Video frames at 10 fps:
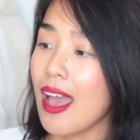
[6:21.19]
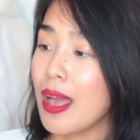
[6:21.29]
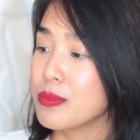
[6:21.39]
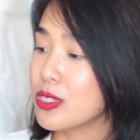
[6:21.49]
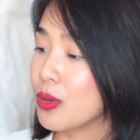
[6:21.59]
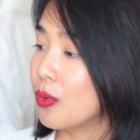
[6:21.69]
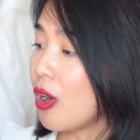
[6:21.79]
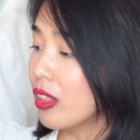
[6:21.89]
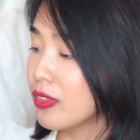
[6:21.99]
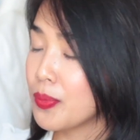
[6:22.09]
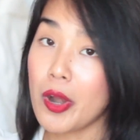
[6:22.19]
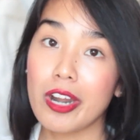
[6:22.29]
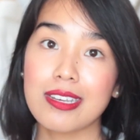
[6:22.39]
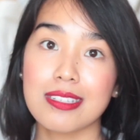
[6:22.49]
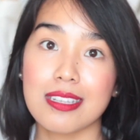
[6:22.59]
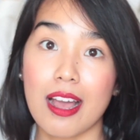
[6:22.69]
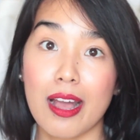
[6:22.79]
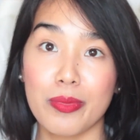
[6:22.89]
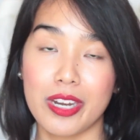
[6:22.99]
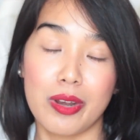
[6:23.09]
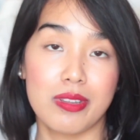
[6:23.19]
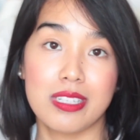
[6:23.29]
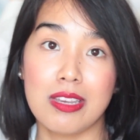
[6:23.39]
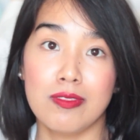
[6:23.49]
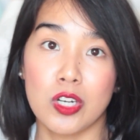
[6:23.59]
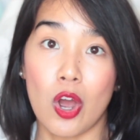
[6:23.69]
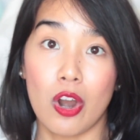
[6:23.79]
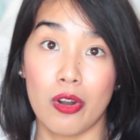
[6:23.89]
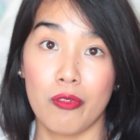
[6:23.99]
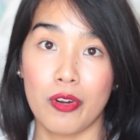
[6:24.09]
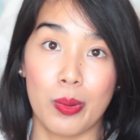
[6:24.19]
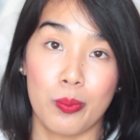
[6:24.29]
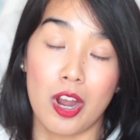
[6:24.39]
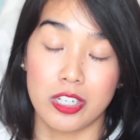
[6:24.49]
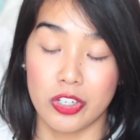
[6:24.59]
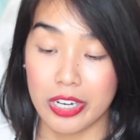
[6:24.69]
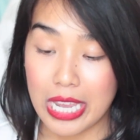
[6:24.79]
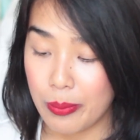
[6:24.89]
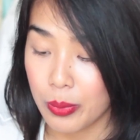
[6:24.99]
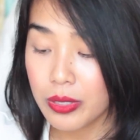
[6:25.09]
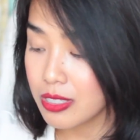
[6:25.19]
Um, so all the products um, that I received are from Procter and Gamble.